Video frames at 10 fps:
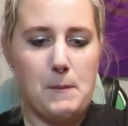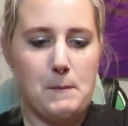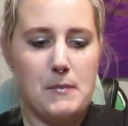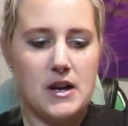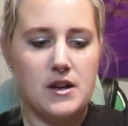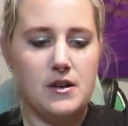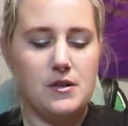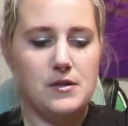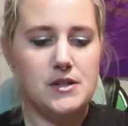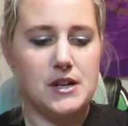
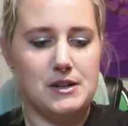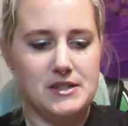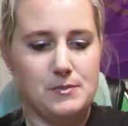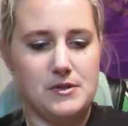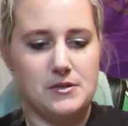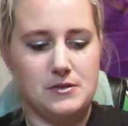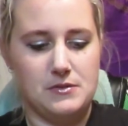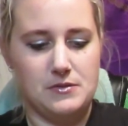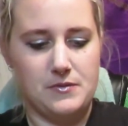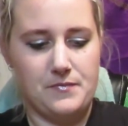Mungo's
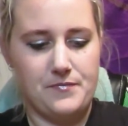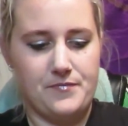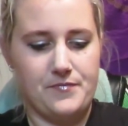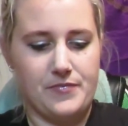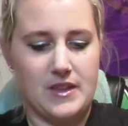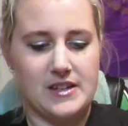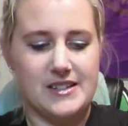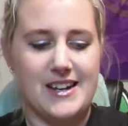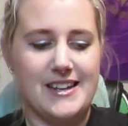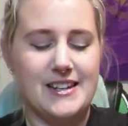Hospital,
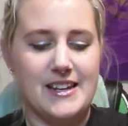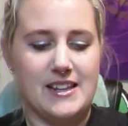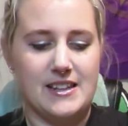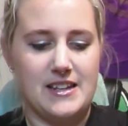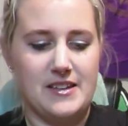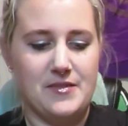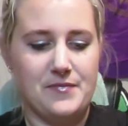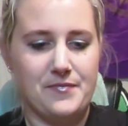Diagon Alley.